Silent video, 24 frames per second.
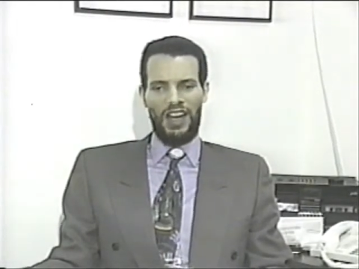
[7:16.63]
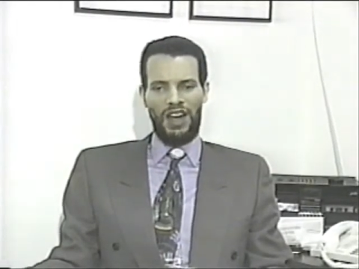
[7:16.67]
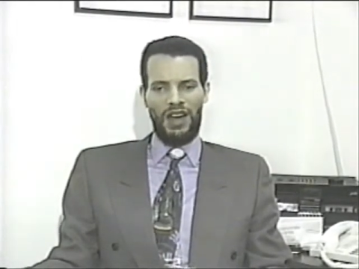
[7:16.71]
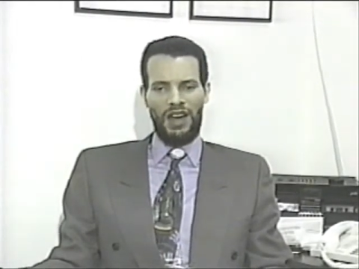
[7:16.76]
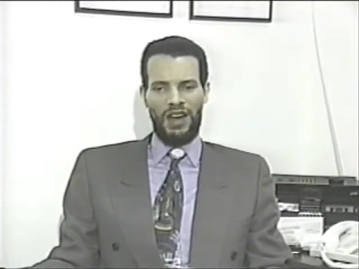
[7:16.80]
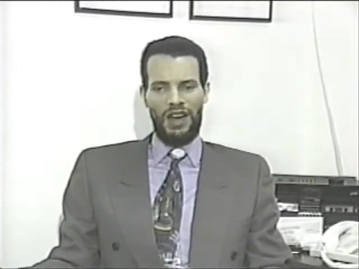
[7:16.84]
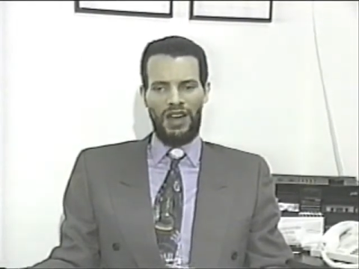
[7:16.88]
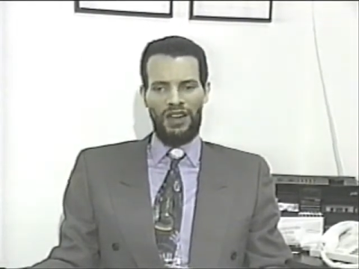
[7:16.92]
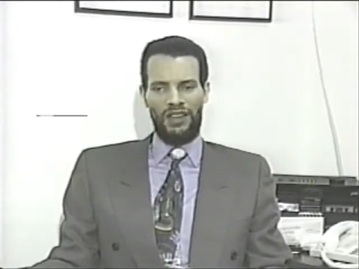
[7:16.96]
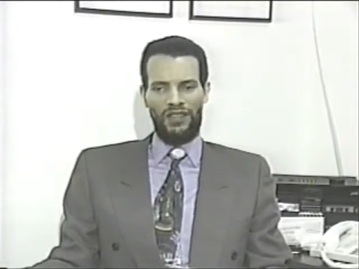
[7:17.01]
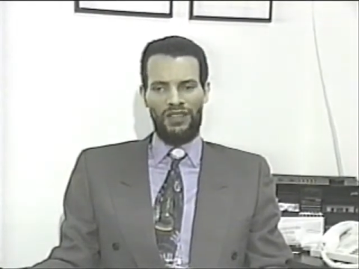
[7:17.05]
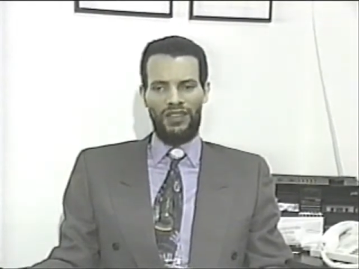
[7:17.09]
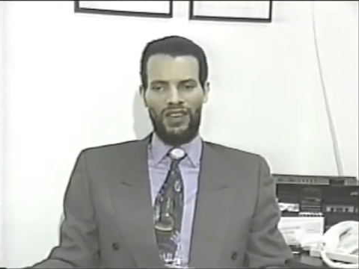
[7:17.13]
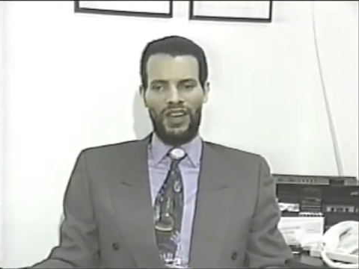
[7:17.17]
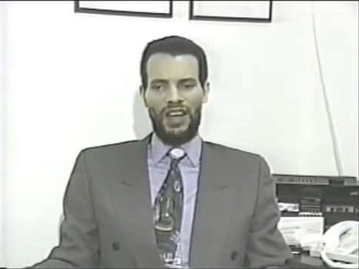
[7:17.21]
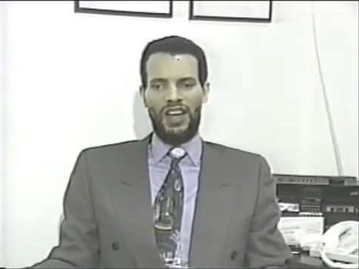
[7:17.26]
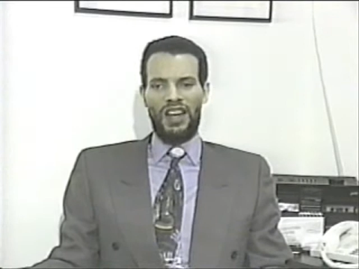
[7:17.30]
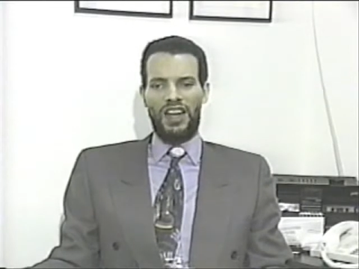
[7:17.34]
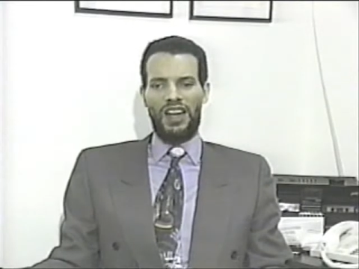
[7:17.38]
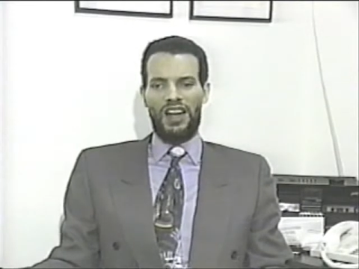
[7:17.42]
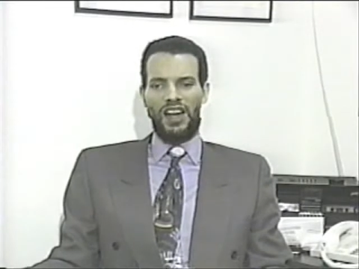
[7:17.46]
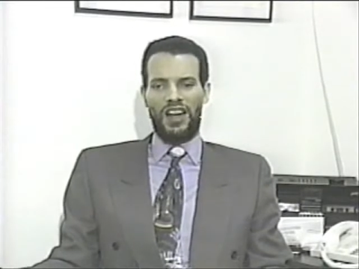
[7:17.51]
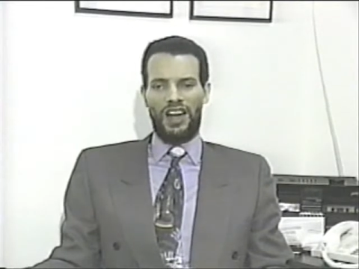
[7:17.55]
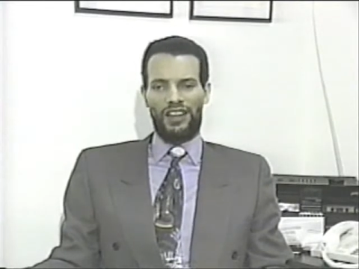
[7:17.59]

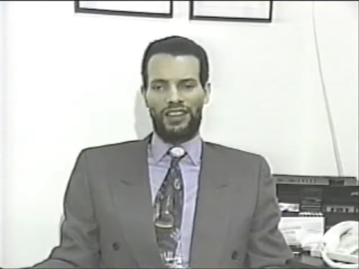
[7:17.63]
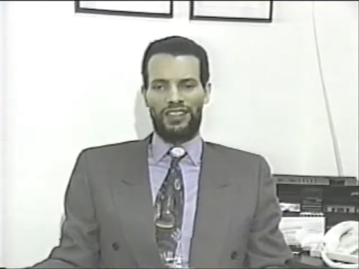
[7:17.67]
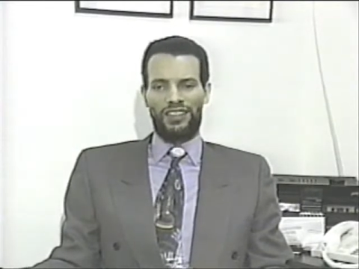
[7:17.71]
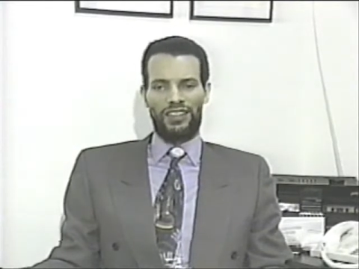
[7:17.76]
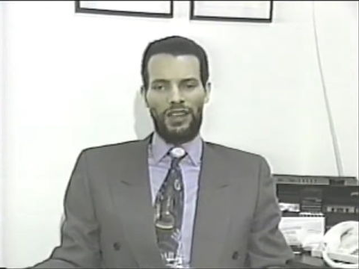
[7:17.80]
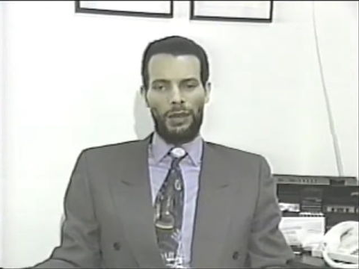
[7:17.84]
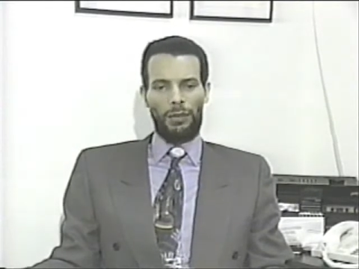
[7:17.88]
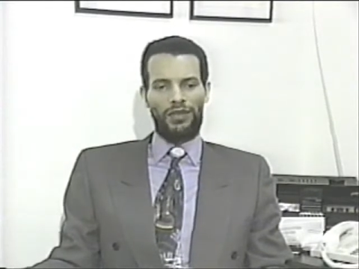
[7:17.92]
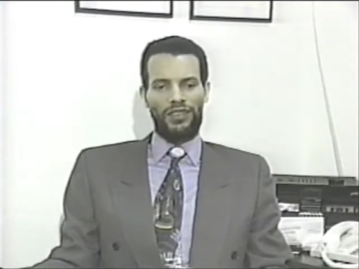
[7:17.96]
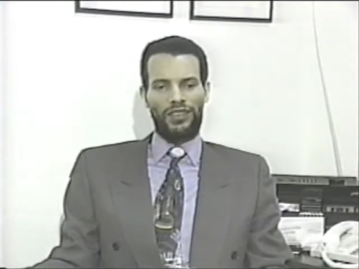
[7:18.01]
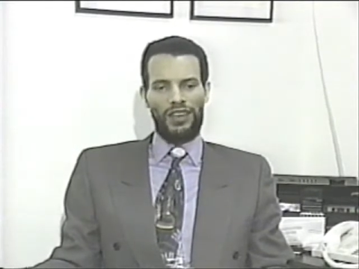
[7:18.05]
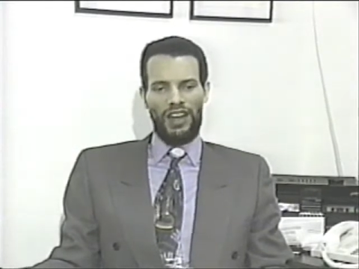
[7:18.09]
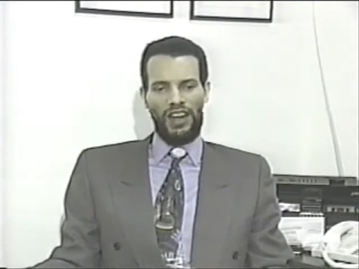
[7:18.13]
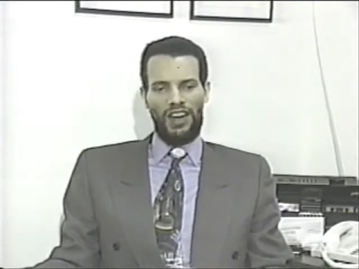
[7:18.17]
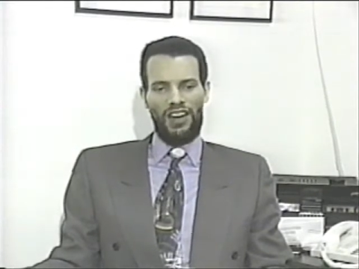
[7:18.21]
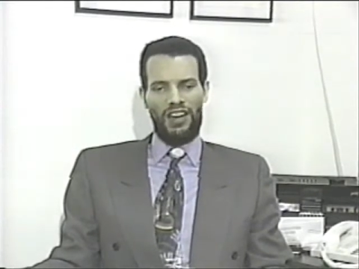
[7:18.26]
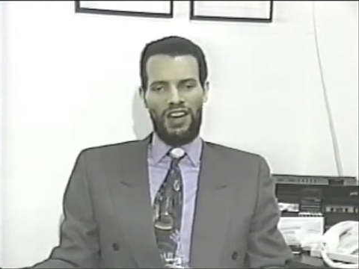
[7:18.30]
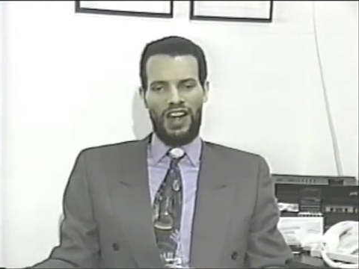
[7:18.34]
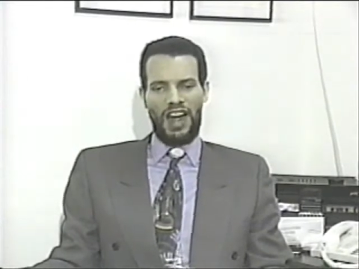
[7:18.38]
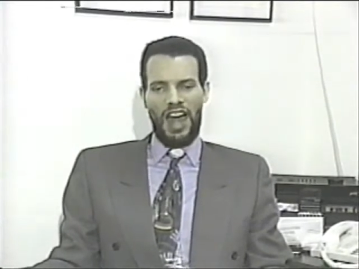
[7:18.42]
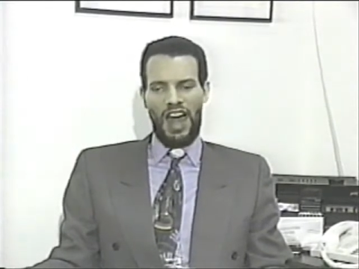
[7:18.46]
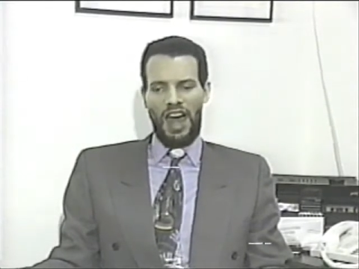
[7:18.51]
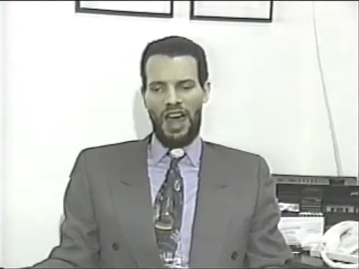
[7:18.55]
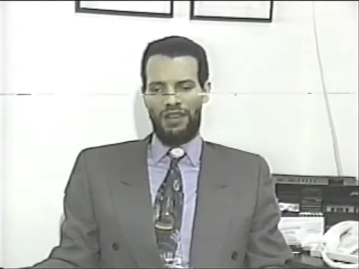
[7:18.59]
uh, uh,
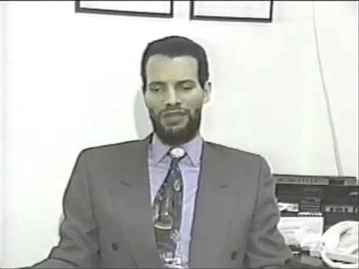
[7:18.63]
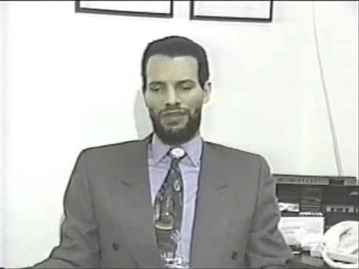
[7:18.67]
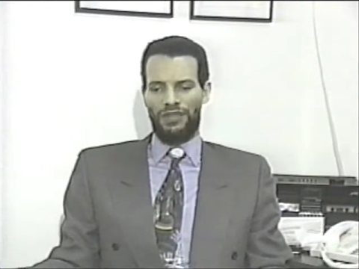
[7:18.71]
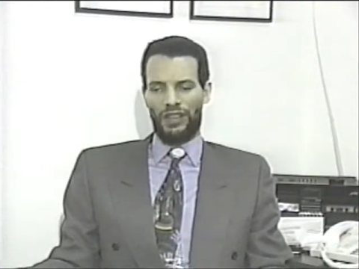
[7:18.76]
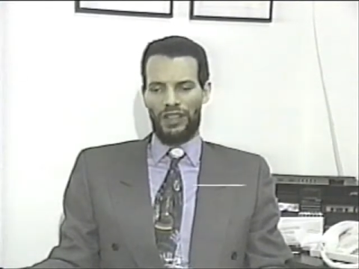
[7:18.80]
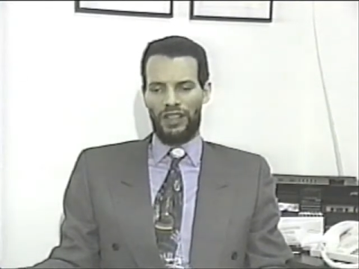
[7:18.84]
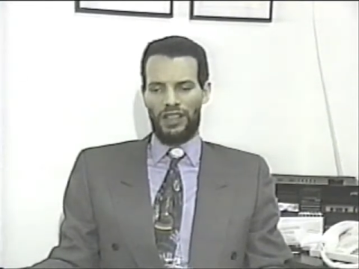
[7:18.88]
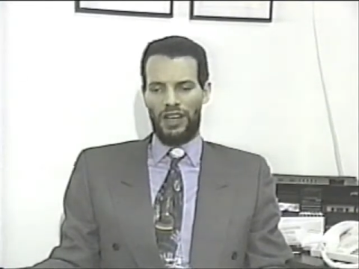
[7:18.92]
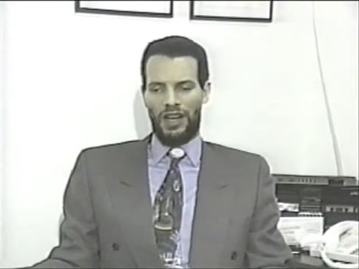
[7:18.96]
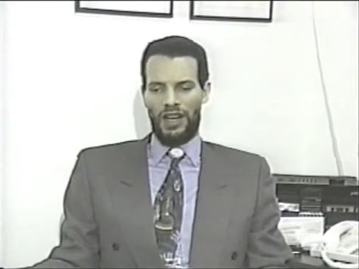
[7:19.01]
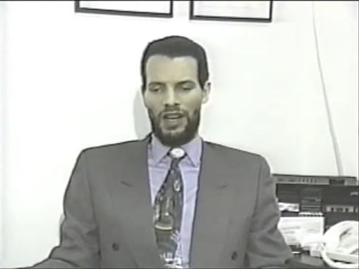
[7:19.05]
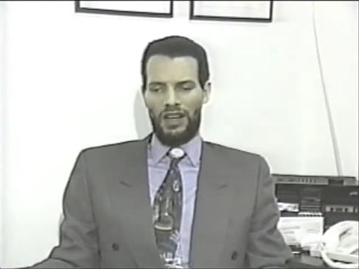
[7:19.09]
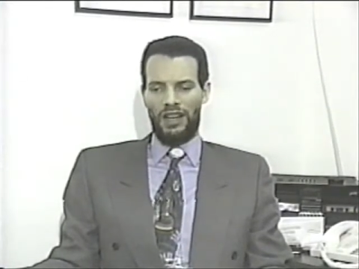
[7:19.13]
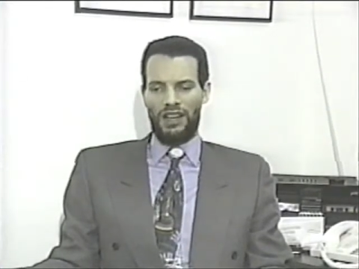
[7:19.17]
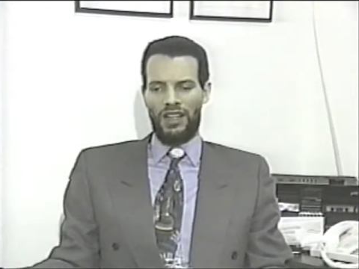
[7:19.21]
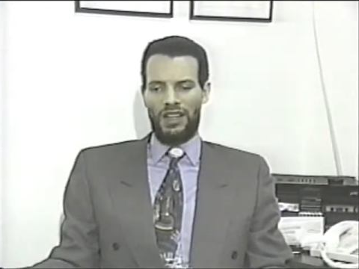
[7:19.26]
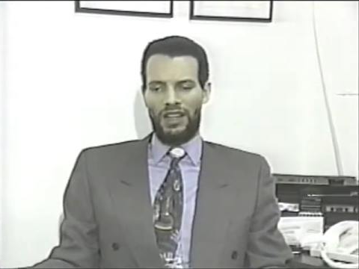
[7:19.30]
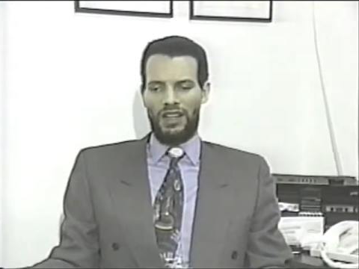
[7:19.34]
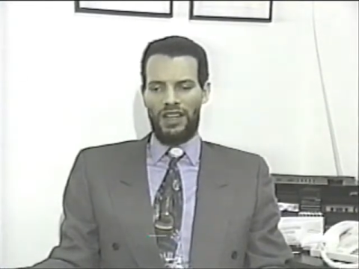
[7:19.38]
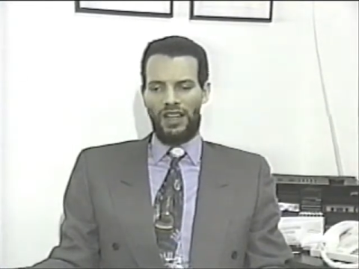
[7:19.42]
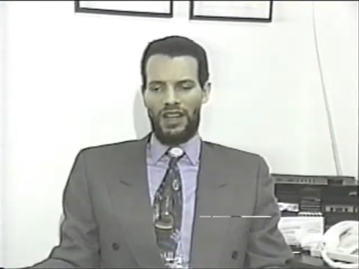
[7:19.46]
sub-Saharan Africa